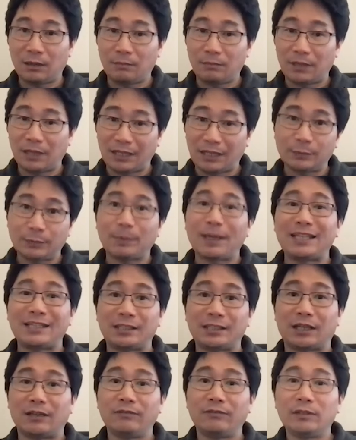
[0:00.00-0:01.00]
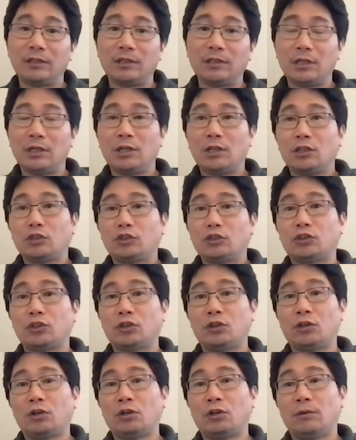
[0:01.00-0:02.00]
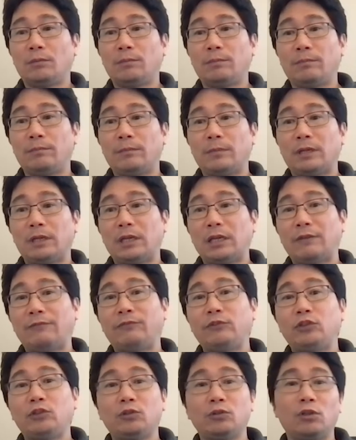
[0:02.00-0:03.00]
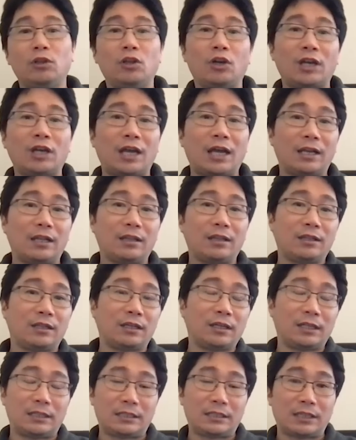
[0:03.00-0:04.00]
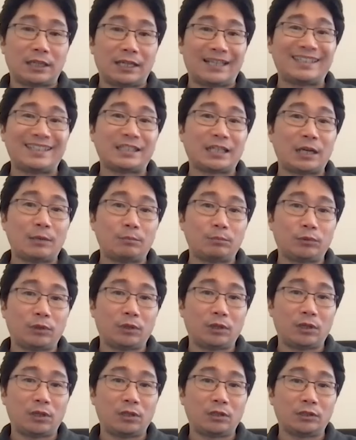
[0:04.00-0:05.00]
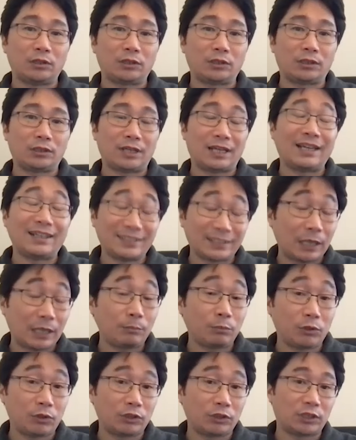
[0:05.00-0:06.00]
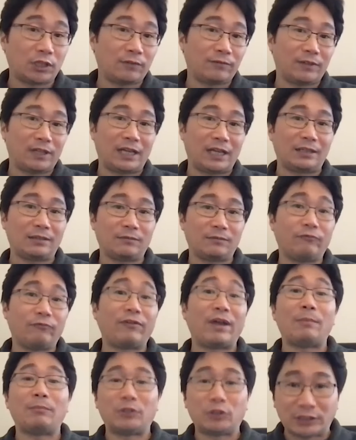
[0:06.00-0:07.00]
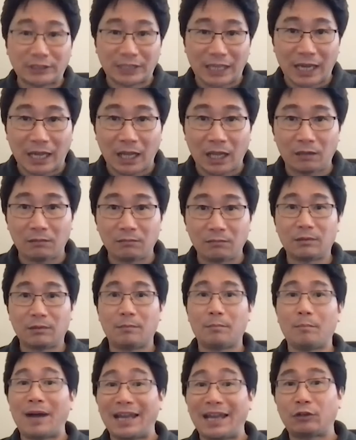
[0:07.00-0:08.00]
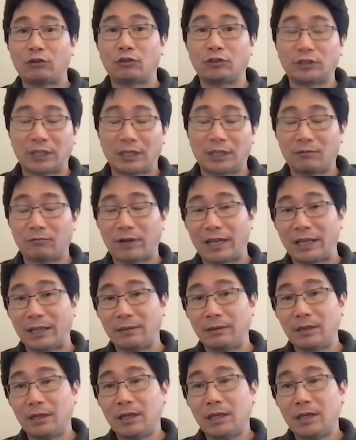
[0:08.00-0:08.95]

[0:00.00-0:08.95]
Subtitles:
expensive. So if you look at the examples of like femtocell, microcell, right?